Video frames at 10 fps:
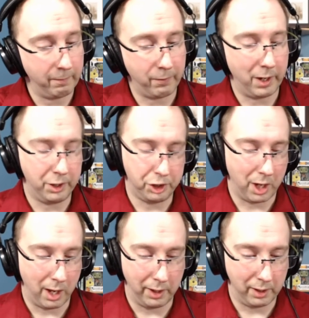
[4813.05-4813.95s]
"Friend
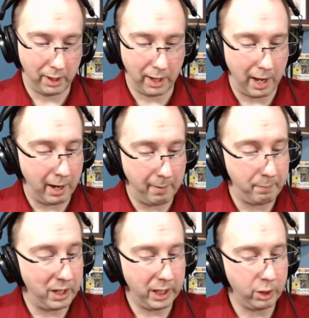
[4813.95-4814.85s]
John, I
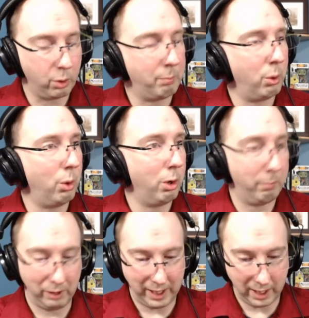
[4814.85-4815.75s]
pity your poor
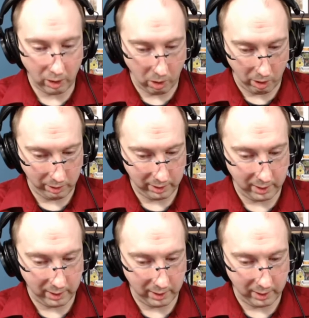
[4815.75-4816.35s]
bleeding heart,